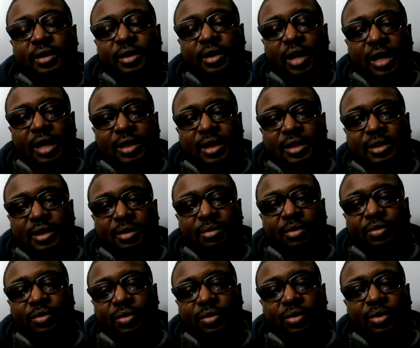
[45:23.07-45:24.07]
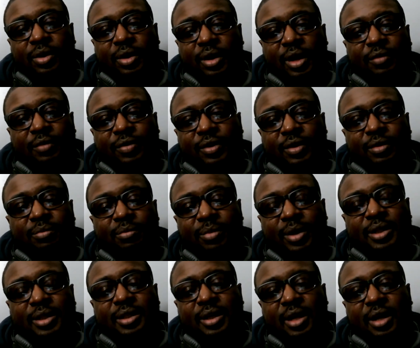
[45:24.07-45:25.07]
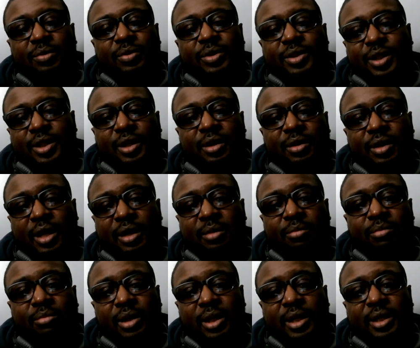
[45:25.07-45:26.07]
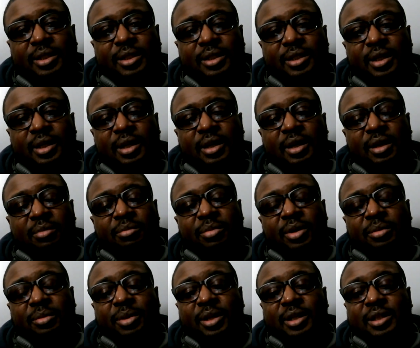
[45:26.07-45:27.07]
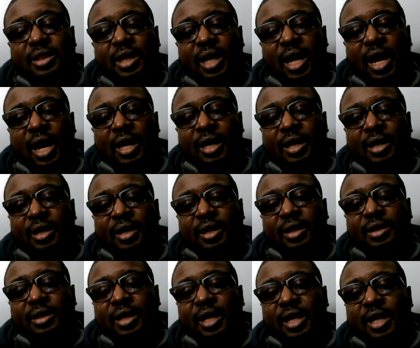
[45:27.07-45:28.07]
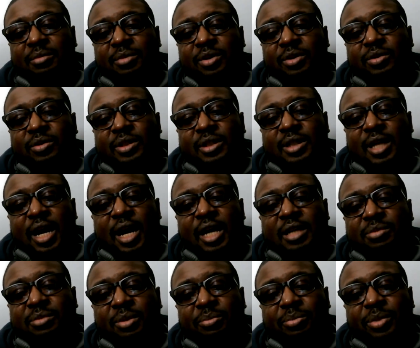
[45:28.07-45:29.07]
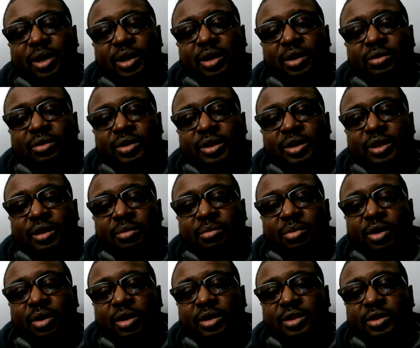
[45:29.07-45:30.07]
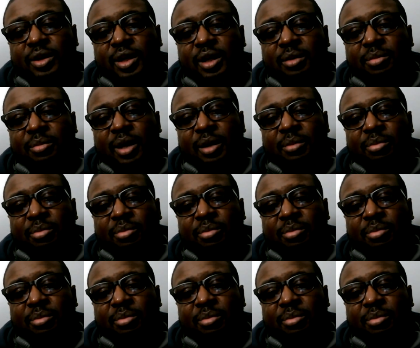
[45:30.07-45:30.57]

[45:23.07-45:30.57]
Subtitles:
as I said before, you have to mix it up with Cheeto. Let him blitz, put him in a slot, let him use his eyes, but be closer to the ball so he can make